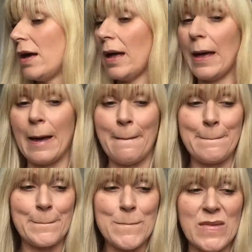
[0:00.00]

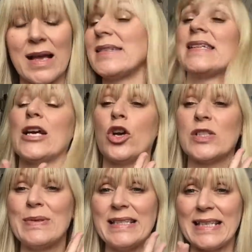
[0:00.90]
As I say, it cost
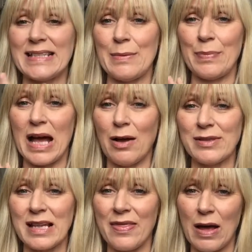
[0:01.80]
me
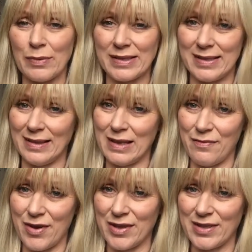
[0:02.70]
£16 and that was
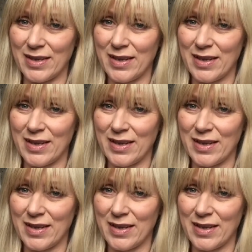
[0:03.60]
delivered.